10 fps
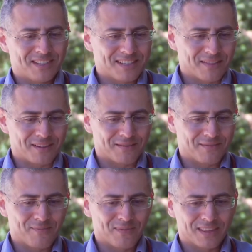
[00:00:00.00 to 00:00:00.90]
something
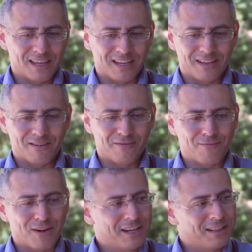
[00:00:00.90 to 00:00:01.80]

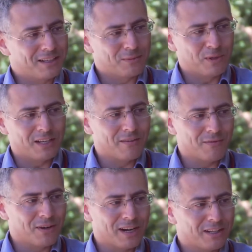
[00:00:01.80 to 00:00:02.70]
funny that we
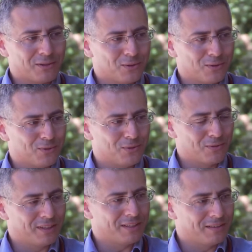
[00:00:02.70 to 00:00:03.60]
never had to
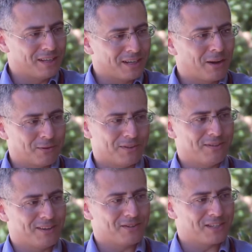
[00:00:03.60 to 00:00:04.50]
really encounter
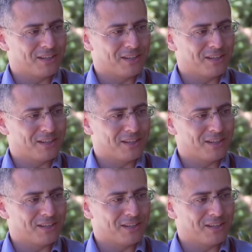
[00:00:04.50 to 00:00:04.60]
ourselves.